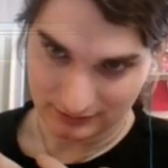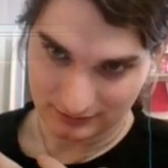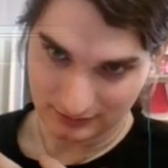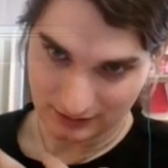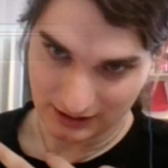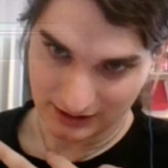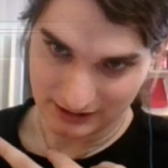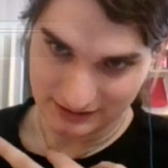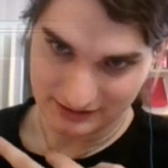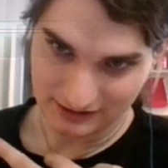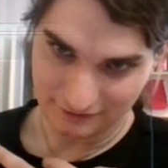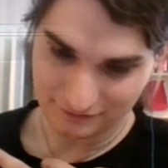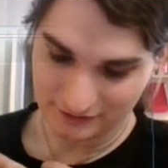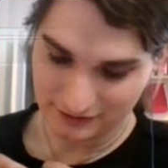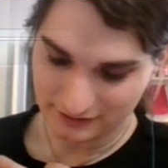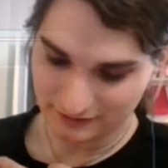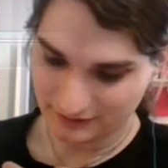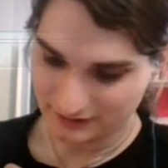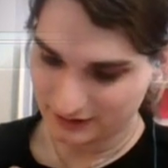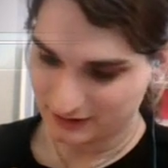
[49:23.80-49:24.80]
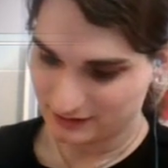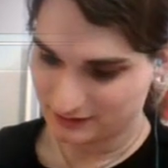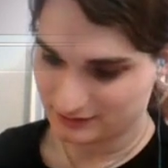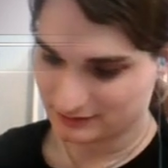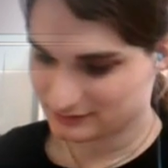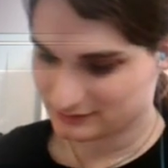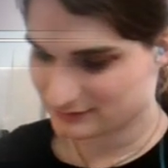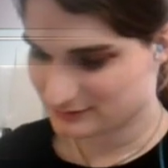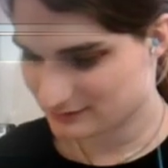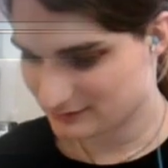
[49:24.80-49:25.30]
I definitely
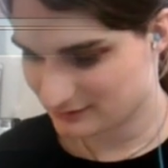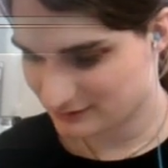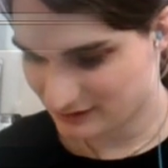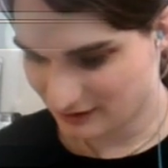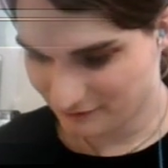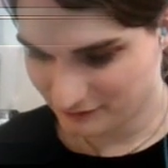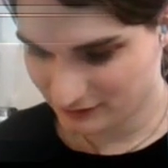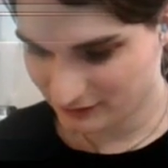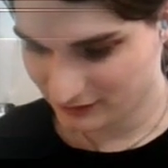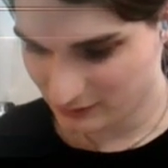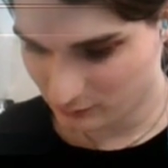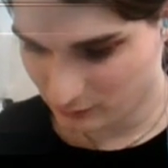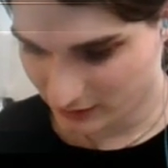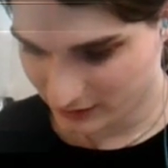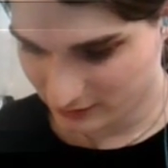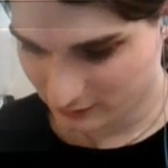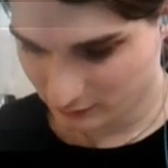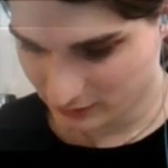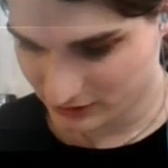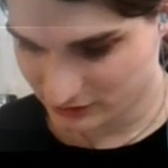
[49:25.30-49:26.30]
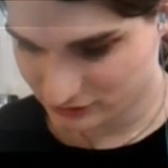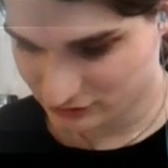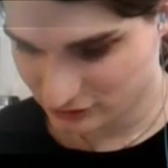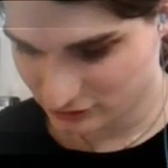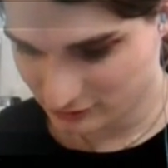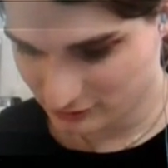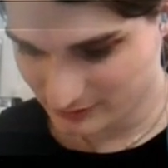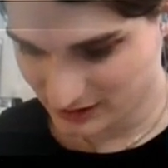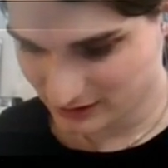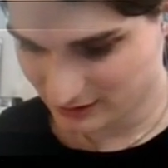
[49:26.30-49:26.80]
what
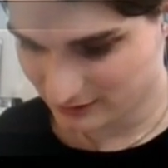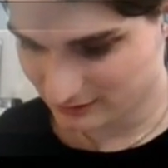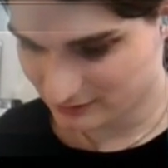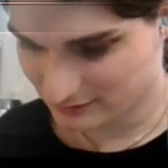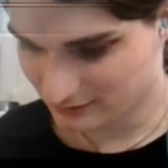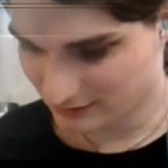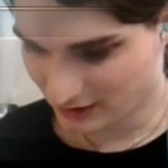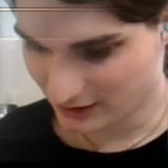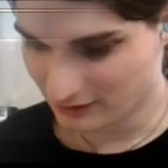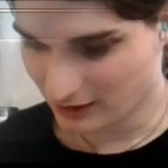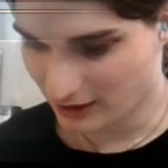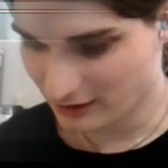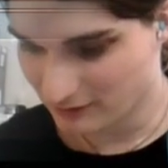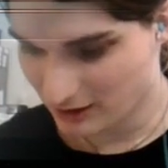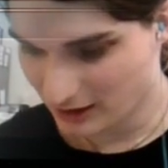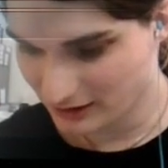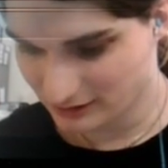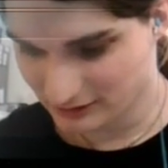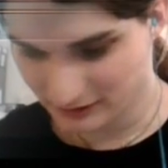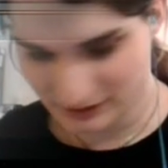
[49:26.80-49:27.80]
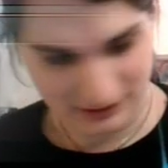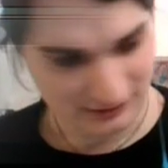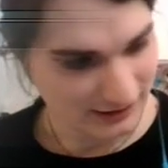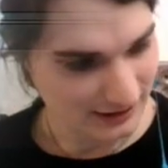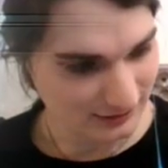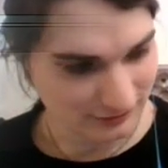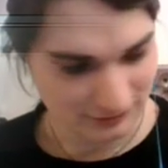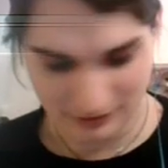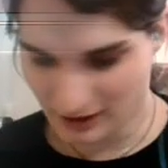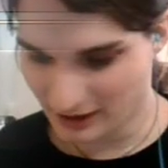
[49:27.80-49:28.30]
drew me in. Ironically,
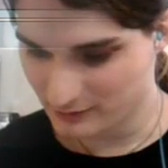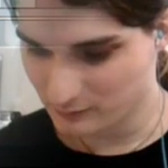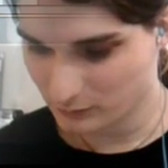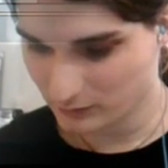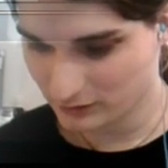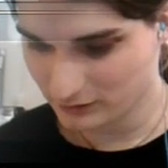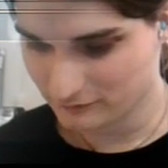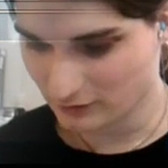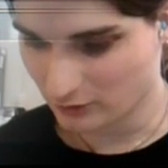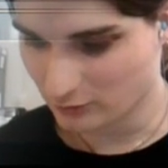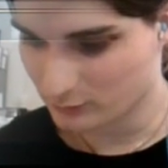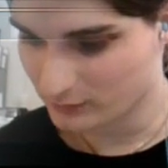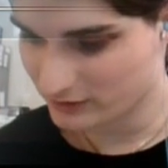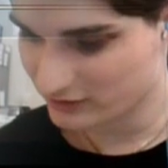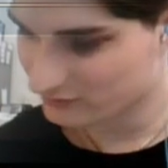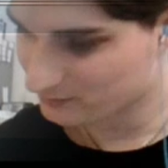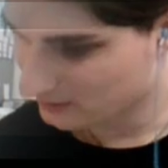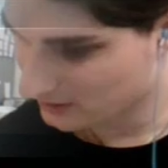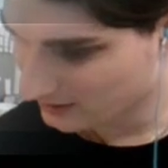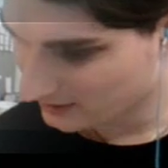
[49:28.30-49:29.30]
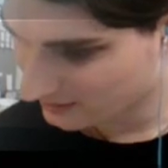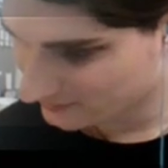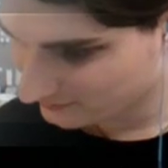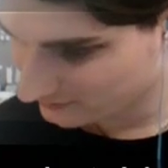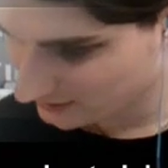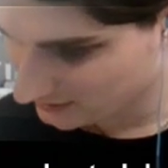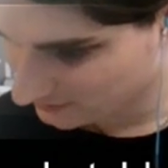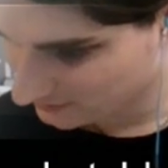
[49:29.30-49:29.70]
like I would have always proxied,